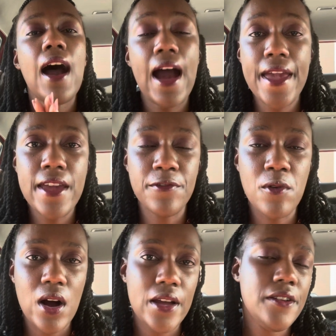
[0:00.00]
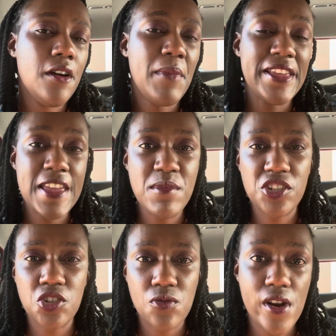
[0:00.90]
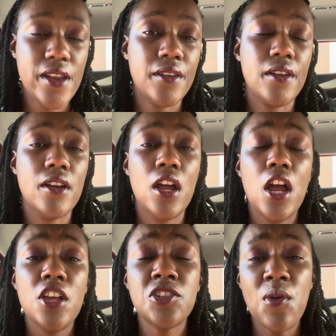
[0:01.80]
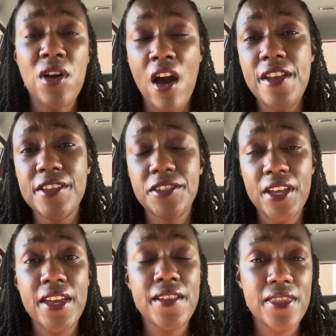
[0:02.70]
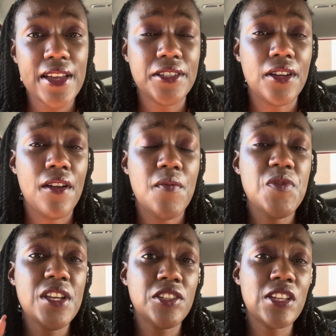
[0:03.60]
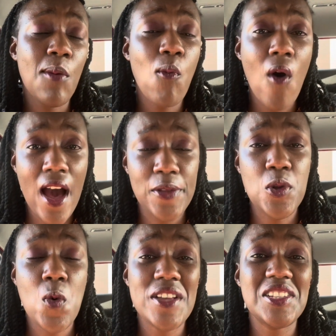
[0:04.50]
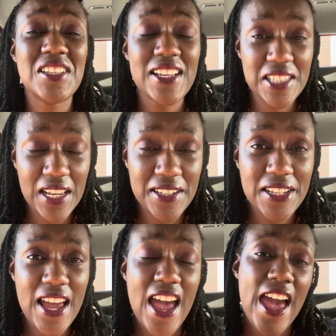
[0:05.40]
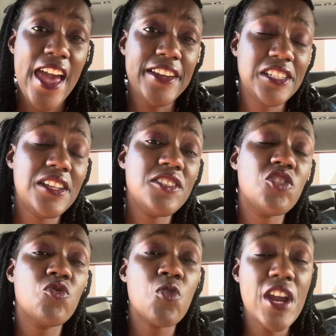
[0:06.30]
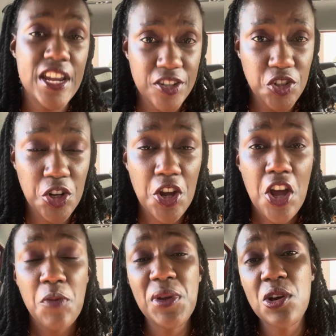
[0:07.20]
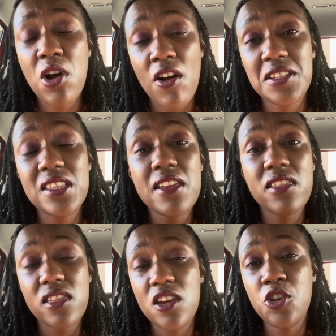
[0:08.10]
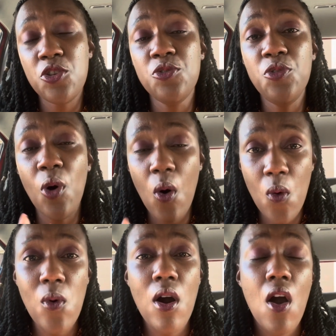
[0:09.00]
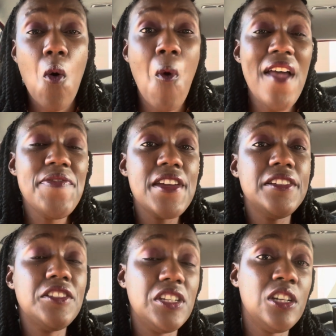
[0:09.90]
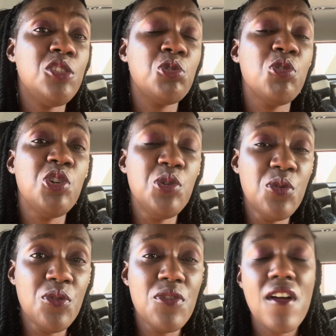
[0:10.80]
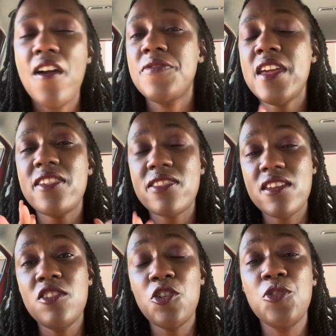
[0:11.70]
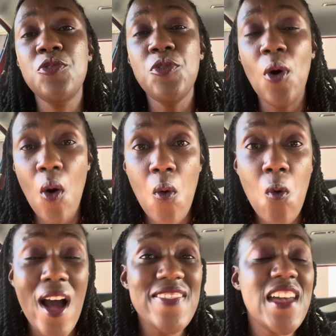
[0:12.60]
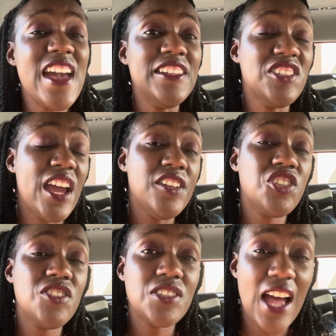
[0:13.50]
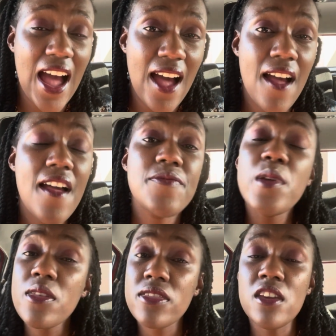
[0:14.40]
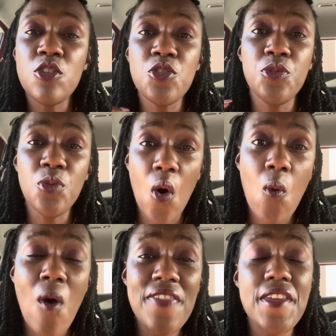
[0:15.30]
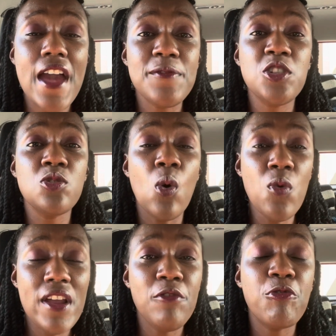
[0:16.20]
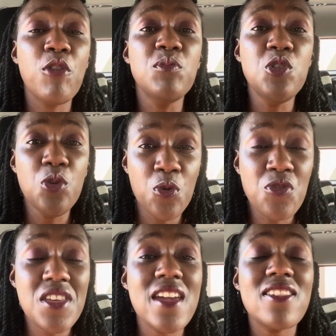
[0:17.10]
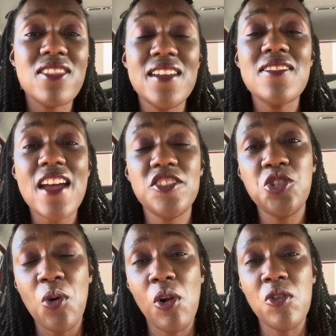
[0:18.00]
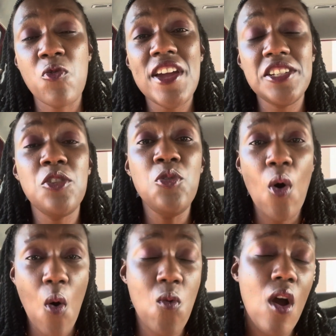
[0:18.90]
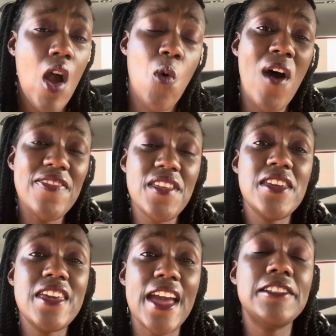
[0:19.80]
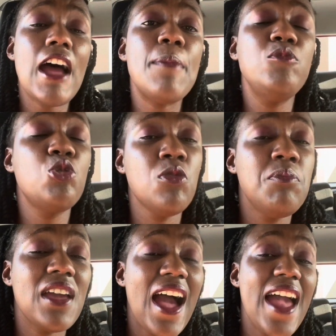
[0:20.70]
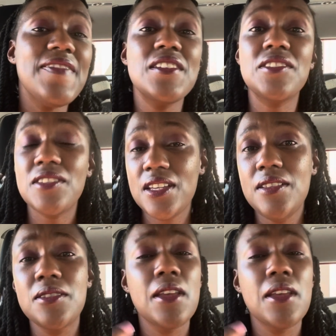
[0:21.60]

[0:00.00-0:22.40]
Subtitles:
Hi everyone, my name is Shireen. So God is saying that there's someone who has started acting strange because they think you know what they did to you. They think you know what their intentions are. They think you know what they have stolen from you. They think that you already know what they get up to behind the scenes,